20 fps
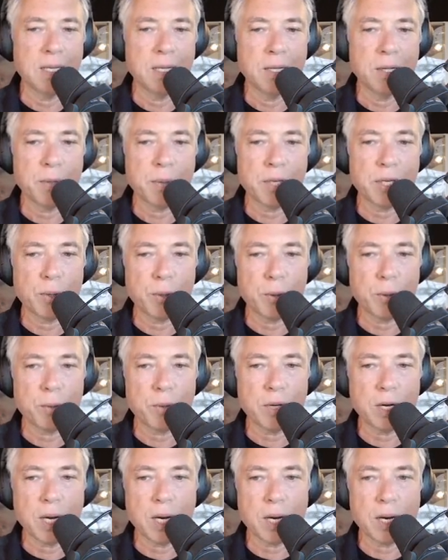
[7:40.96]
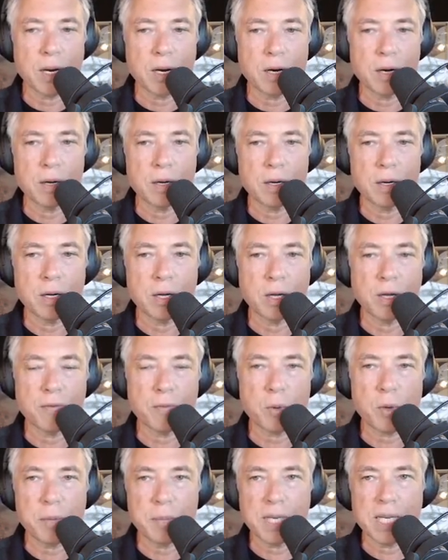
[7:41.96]
when you are
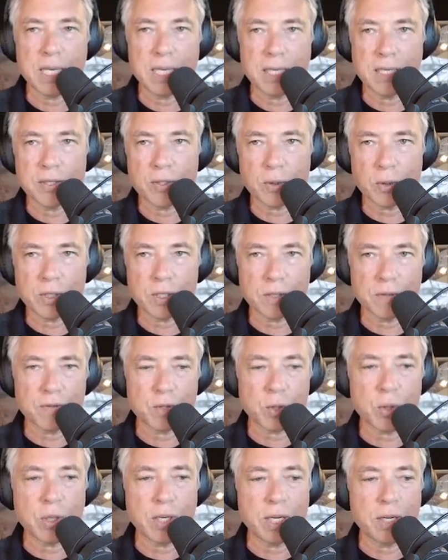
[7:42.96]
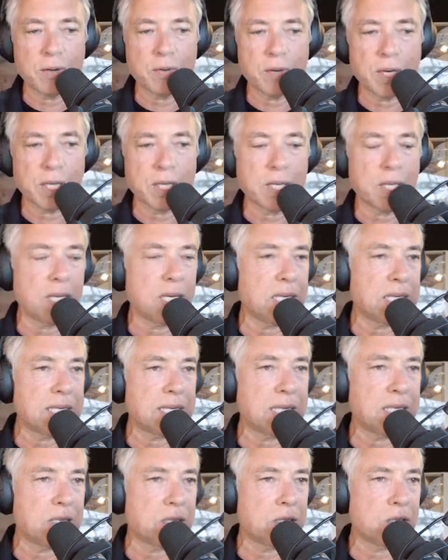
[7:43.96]
overwhelmingly a source of joy rather than
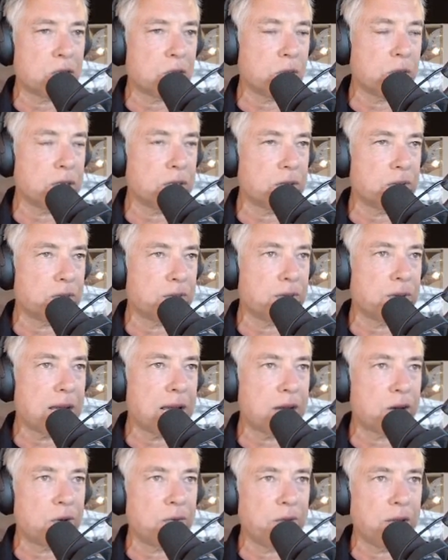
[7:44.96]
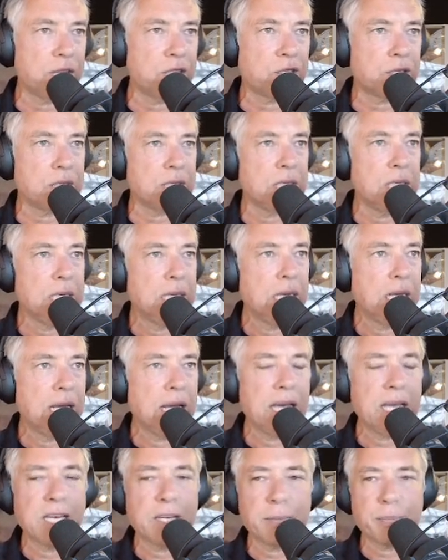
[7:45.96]
a source of aggravation
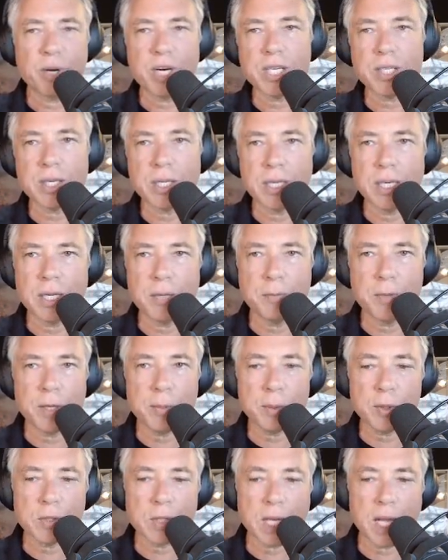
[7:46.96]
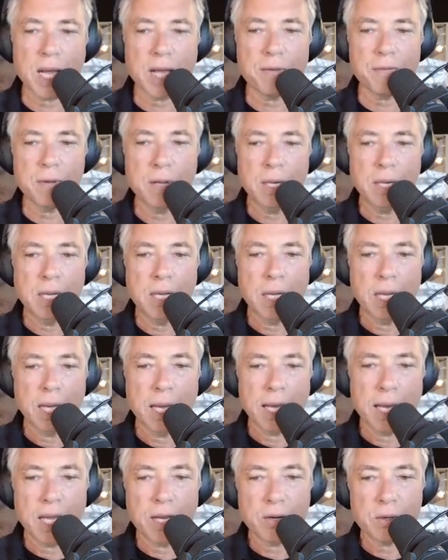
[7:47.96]
and depression in people's life,
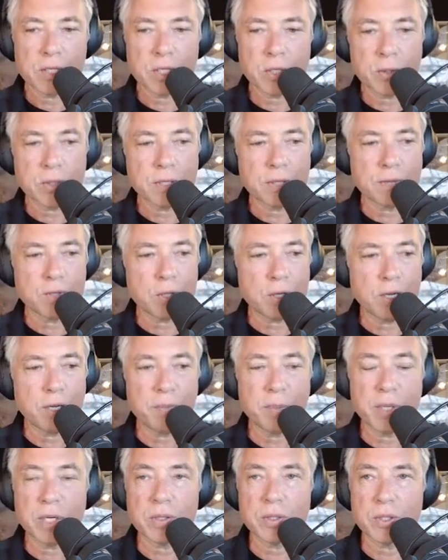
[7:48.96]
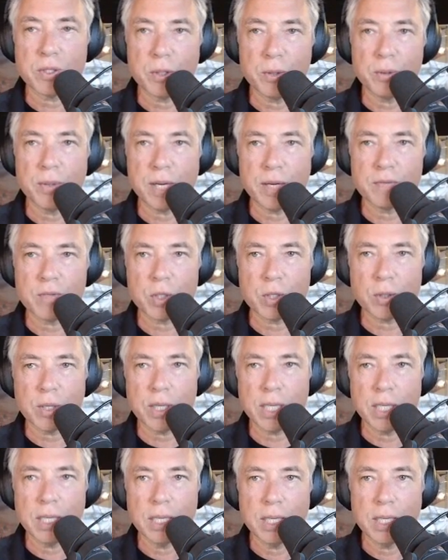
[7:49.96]
and you're a source of joy because you have joy,